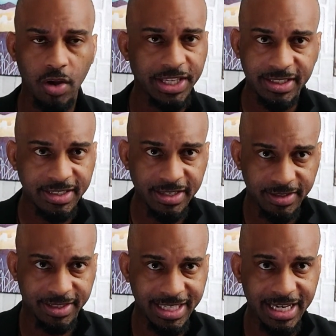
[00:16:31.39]

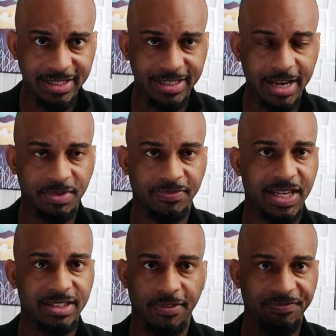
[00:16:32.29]
these types of
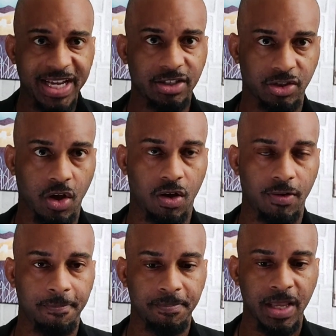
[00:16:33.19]
things affect us
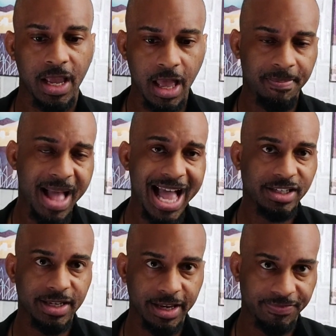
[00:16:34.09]
all.
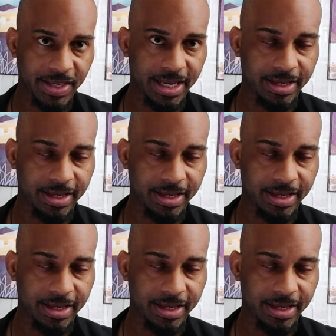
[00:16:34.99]
Imagine if